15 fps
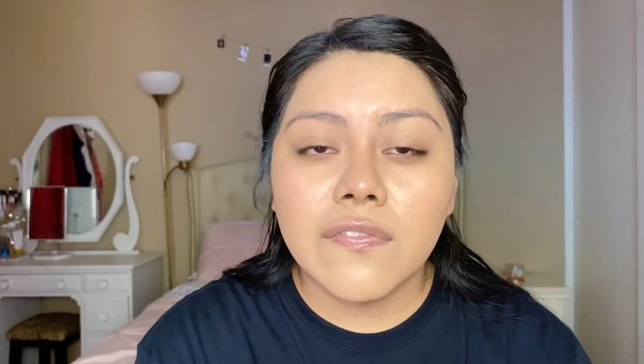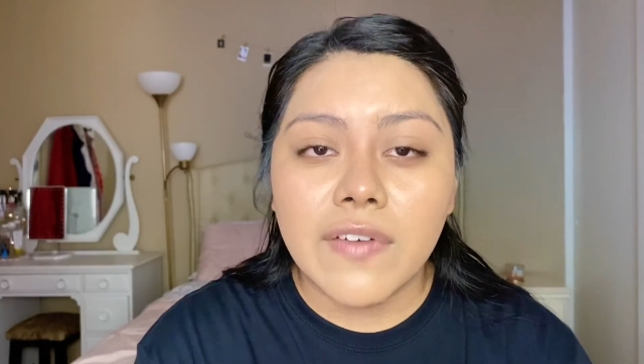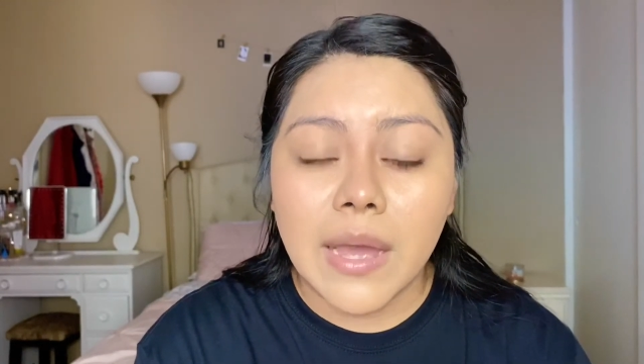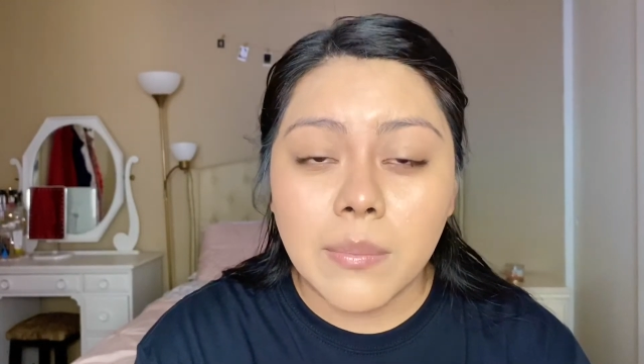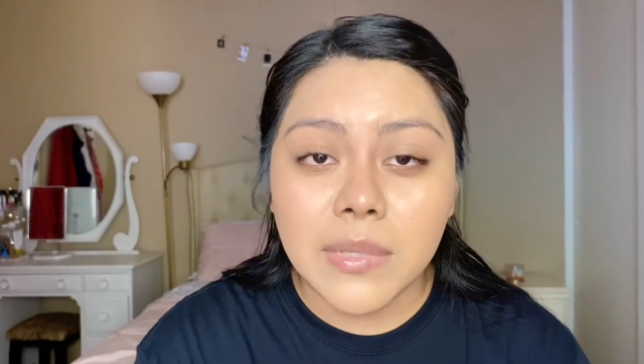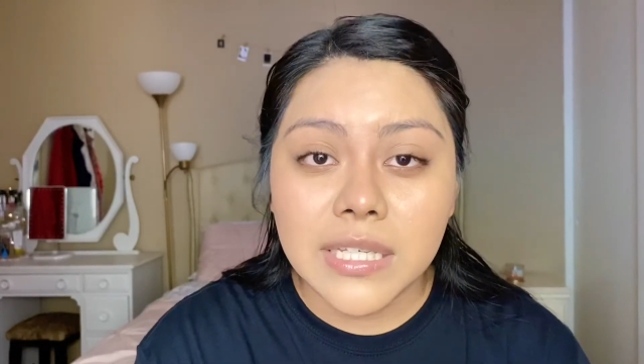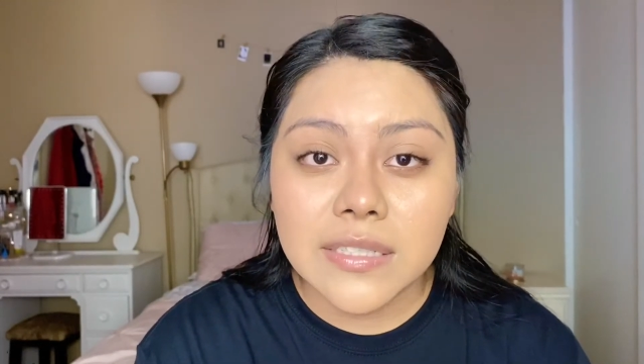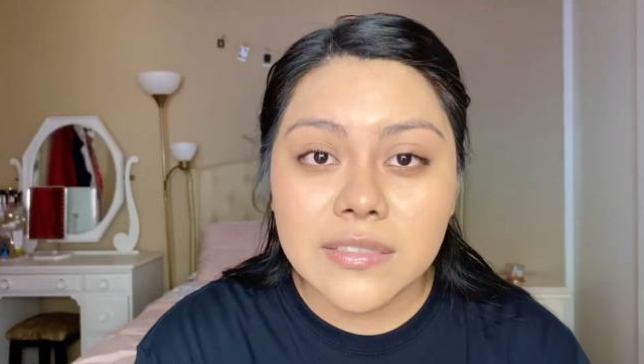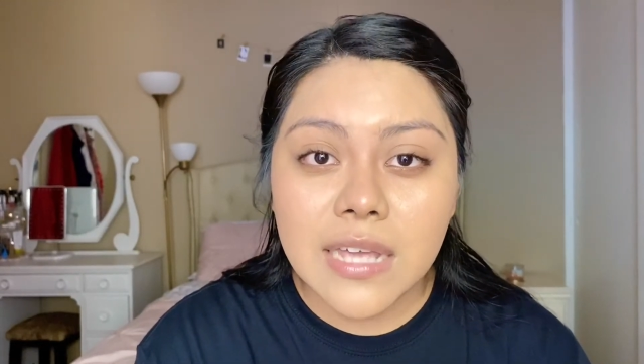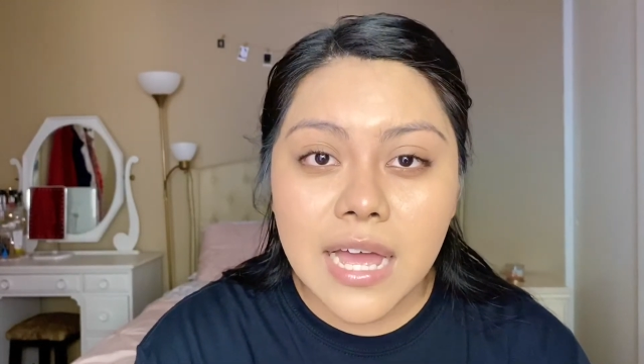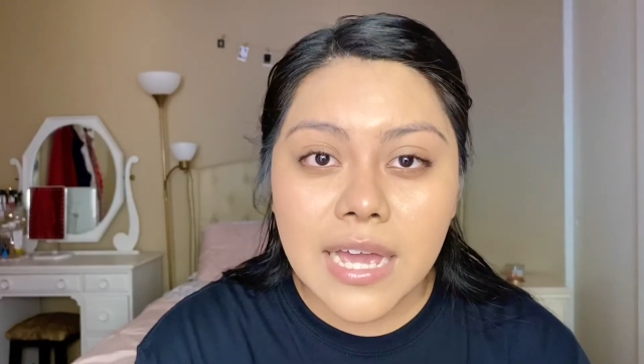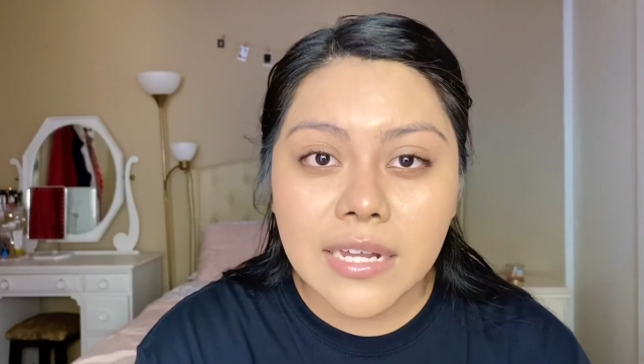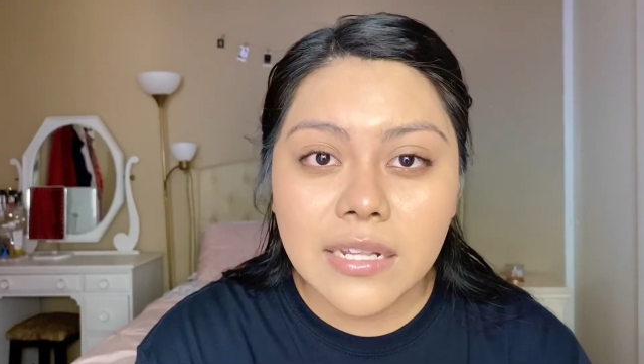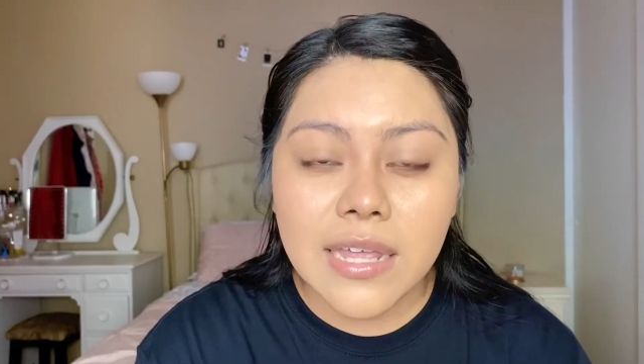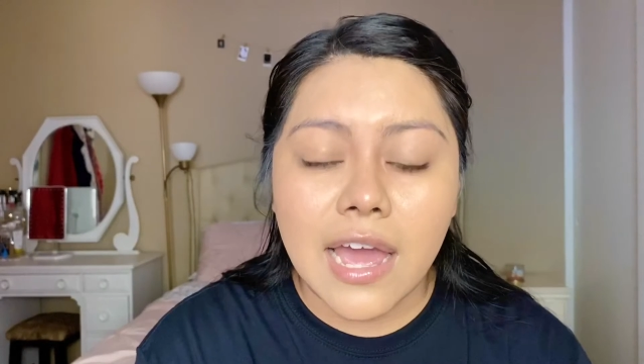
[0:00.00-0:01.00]
family
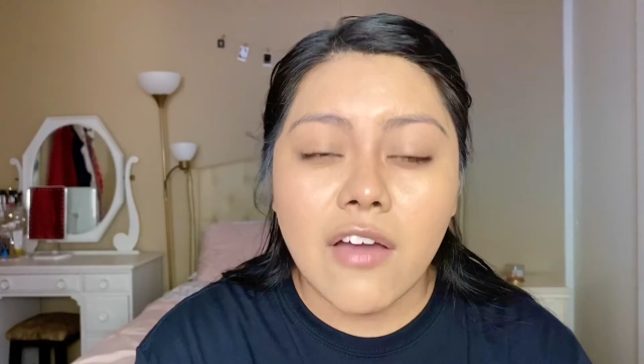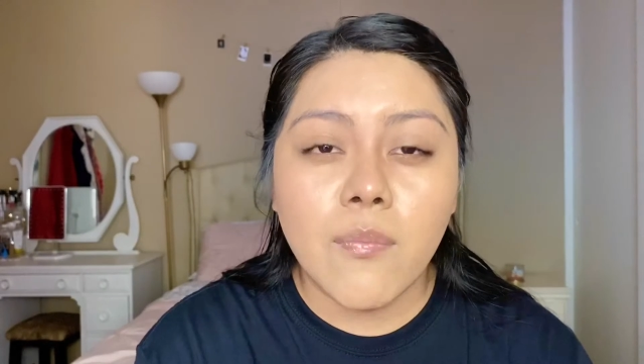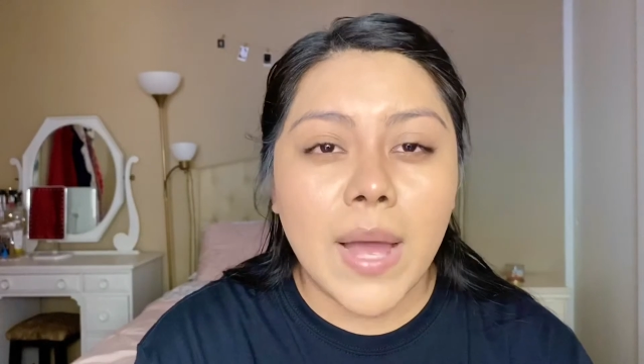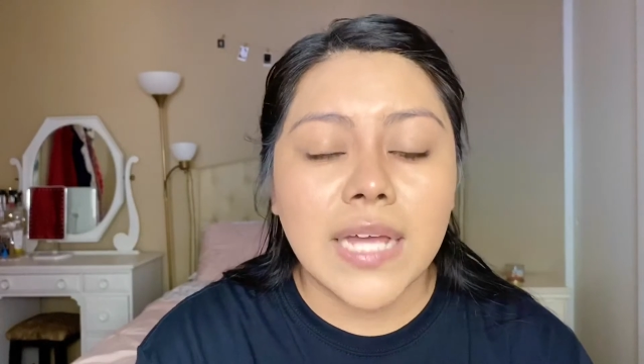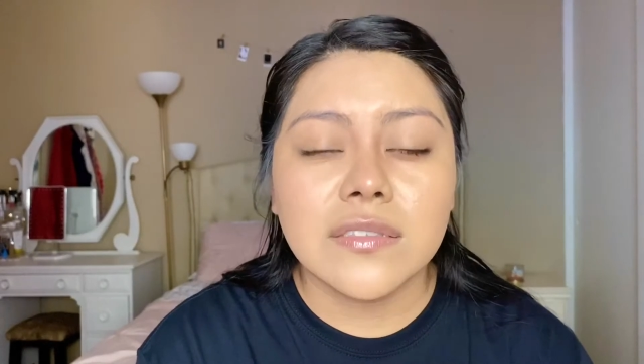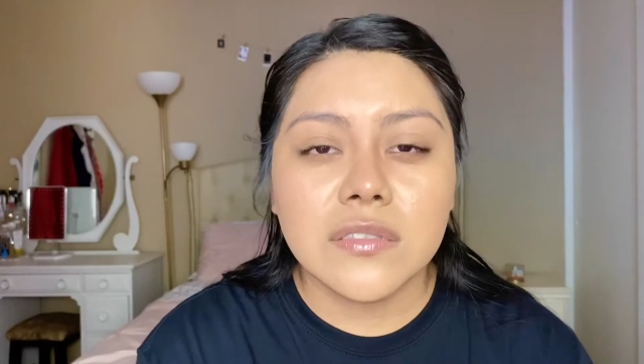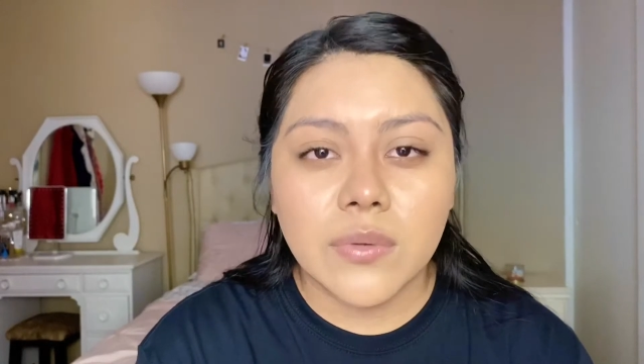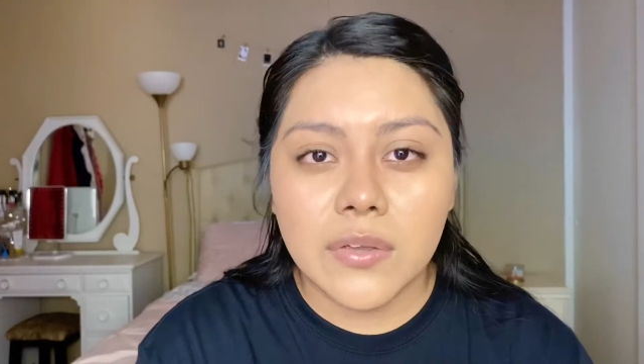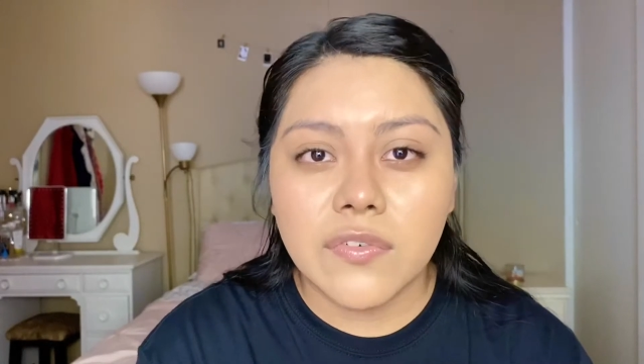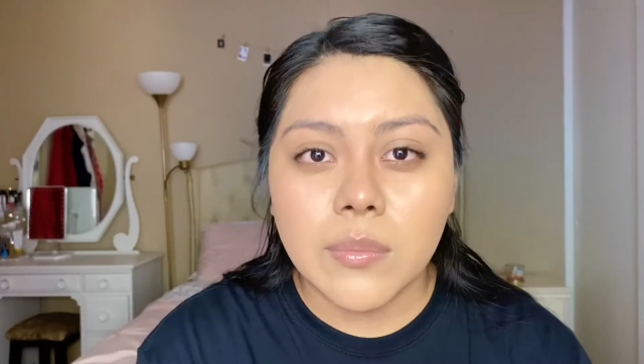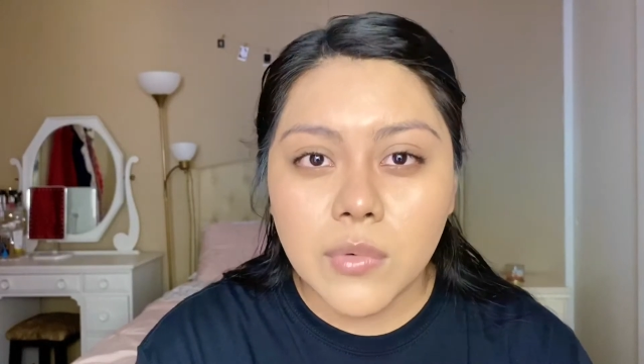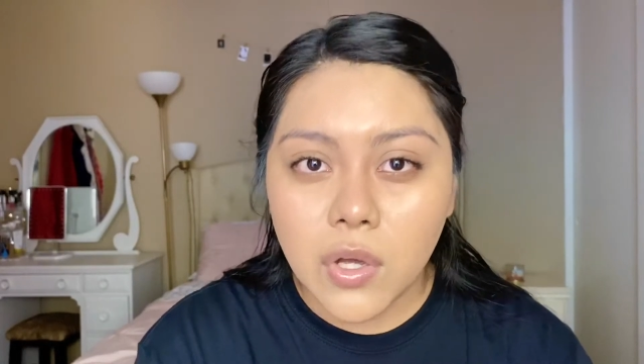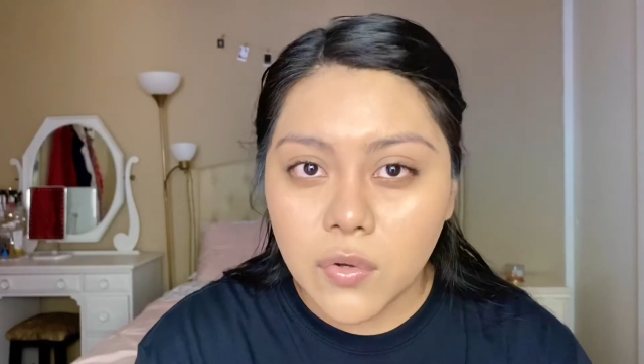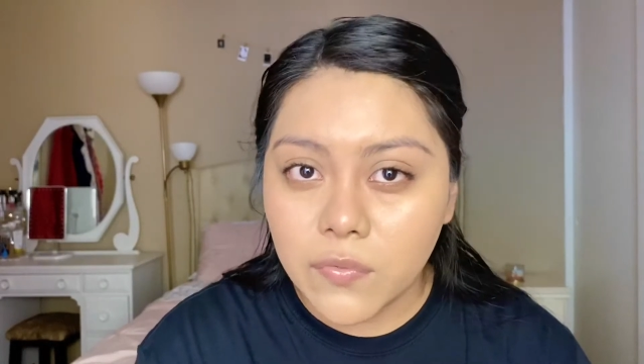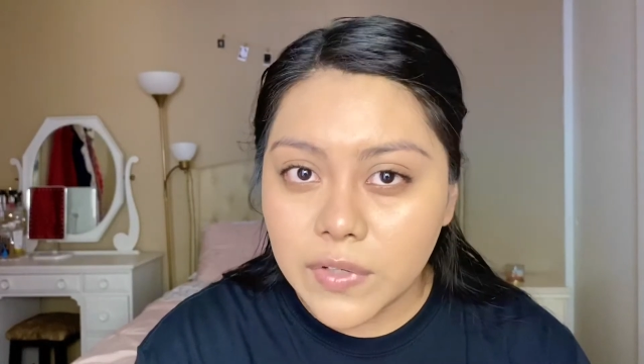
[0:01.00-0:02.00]
side that have passed away
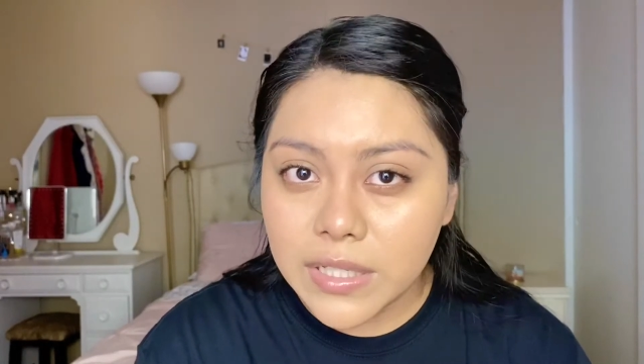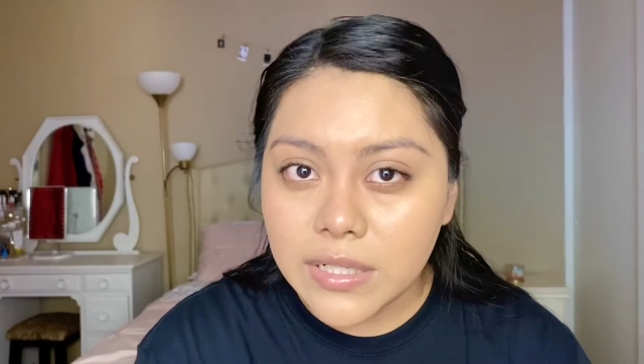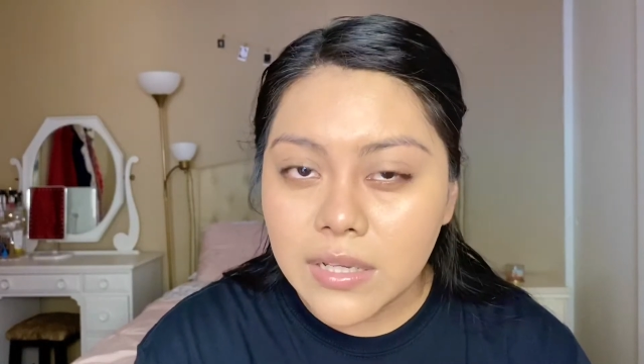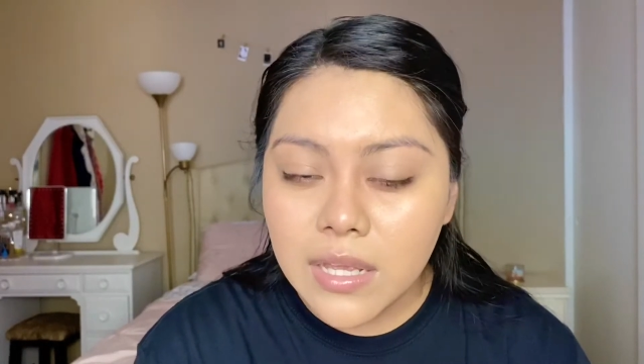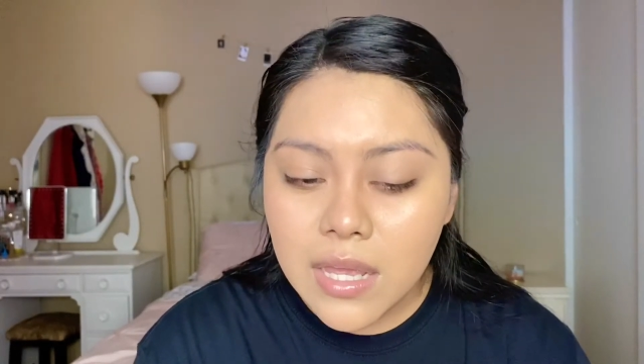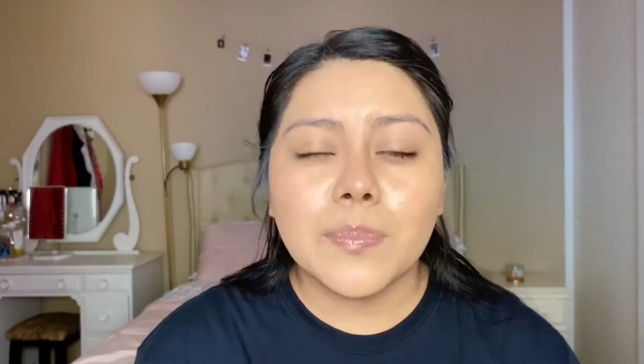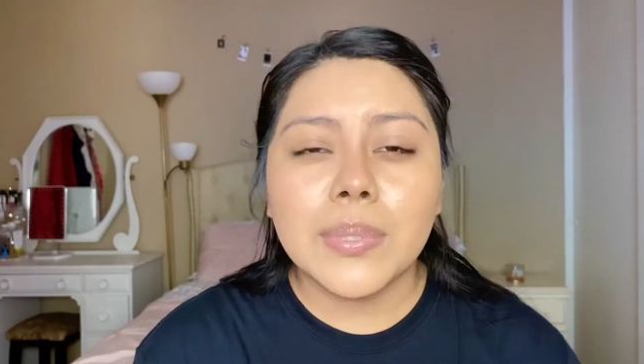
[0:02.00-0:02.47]
from COVID.